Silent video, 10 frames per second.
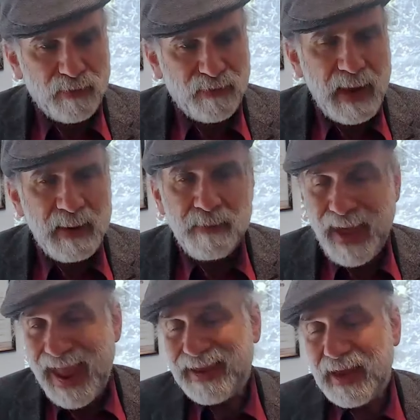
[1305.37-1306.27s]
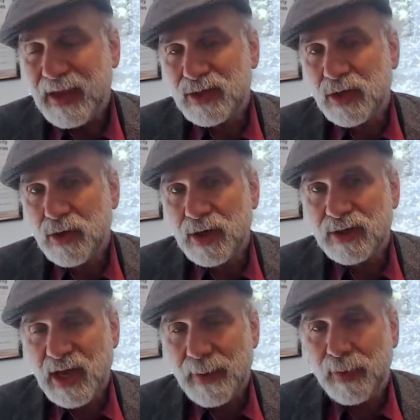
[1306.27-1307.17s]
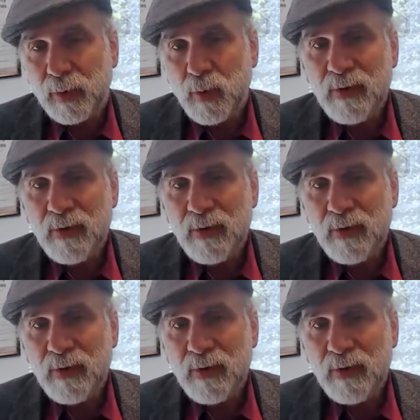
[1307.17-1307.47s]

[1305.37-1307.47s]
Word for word: from in banking is a good example.